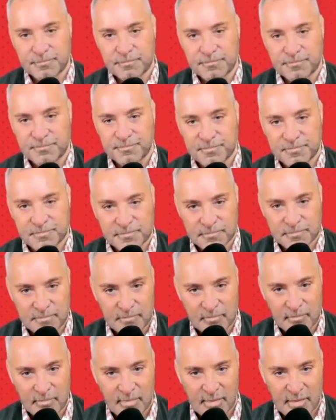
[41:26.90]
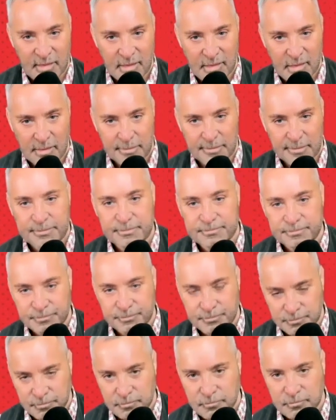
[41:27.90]

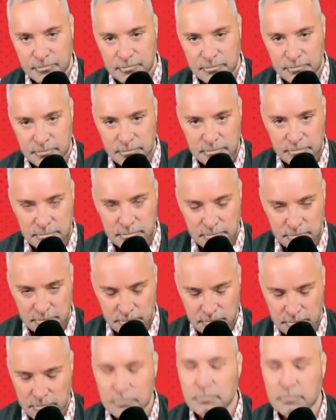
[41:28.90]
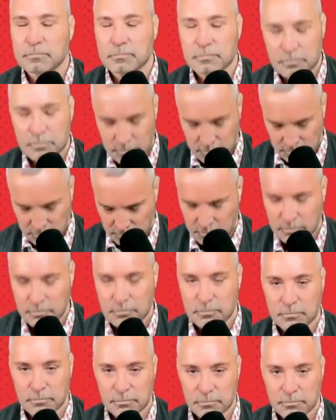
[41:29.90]

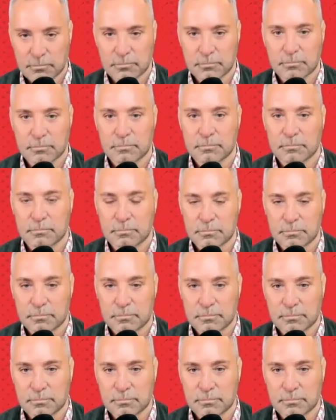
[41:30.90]
(not speaking)